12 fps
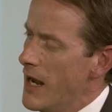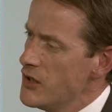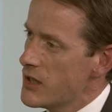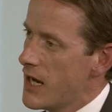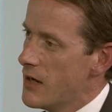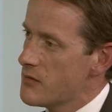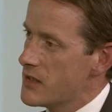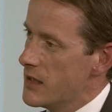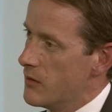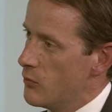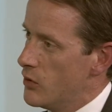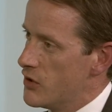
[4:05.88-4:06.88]
hedge
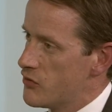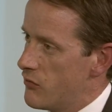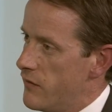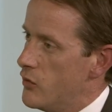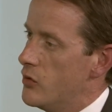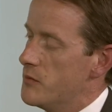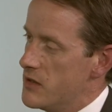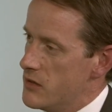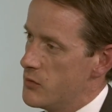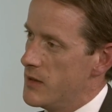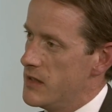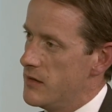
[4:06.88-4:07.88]
accounting was reformed in
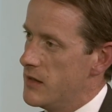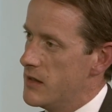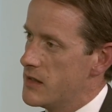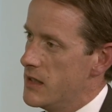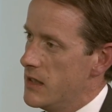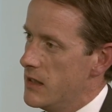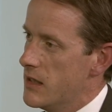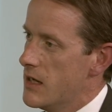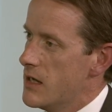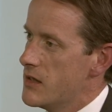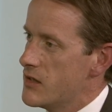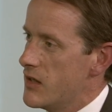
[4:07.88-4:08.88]
2013,
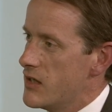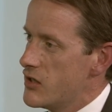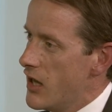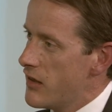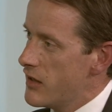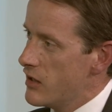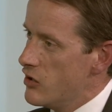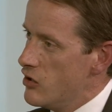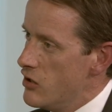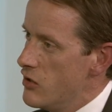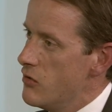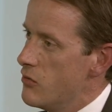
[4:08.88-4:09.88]
so there's nothing
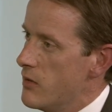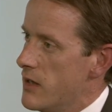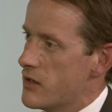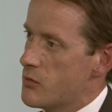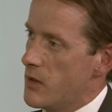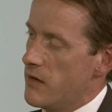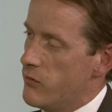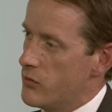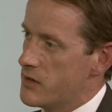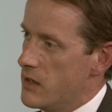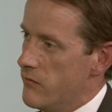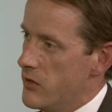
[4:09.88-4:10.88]
new in the
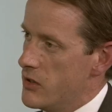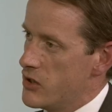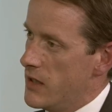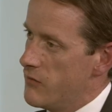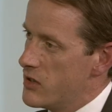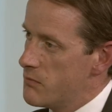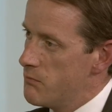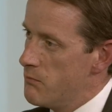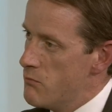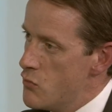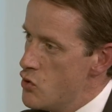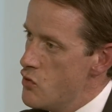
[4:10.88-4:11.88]
2014 version. They've just
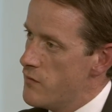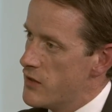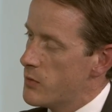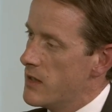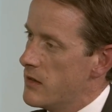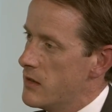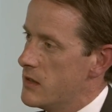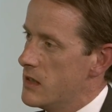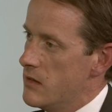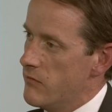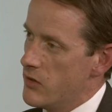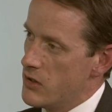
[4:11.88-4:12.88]
moved the
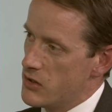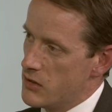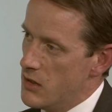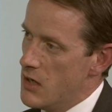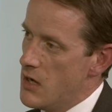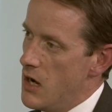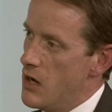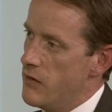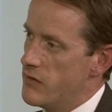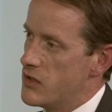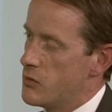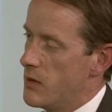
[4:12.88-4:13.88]
2013 version
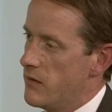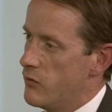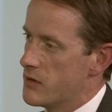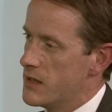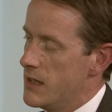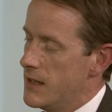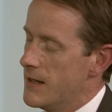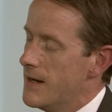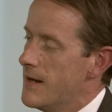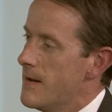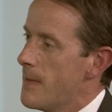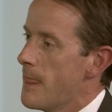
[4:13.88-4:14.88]
over to 2014.
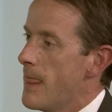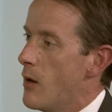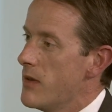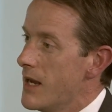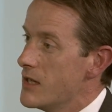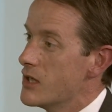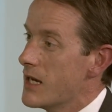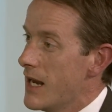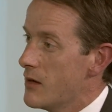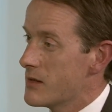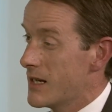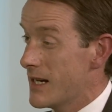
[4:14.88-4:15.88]
Now, with hedge
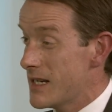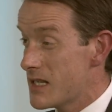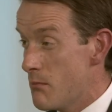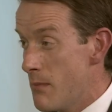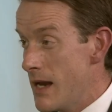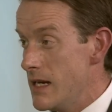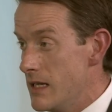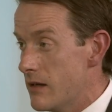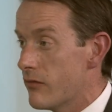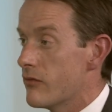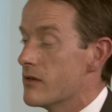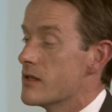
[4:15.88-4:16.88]
accounting, I guess the main
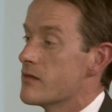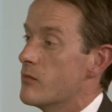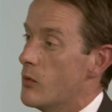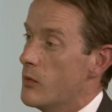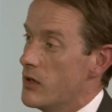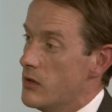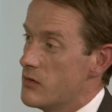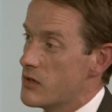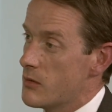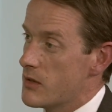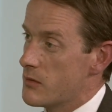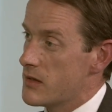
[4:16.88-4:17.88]
difference from what we're used
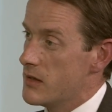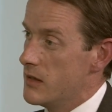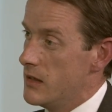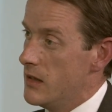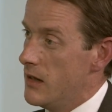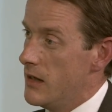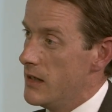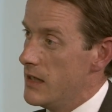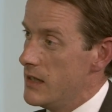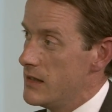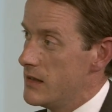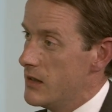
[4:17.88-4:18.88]
to under 39
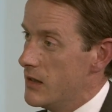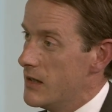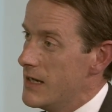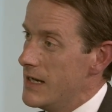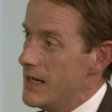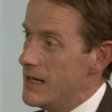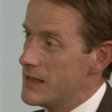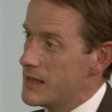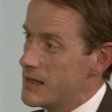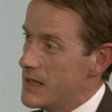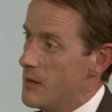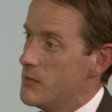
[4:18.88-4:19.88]
is that it's
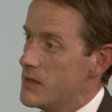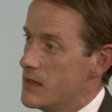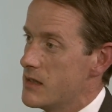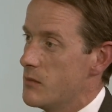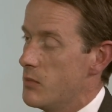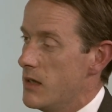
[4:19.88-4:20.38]
attempted to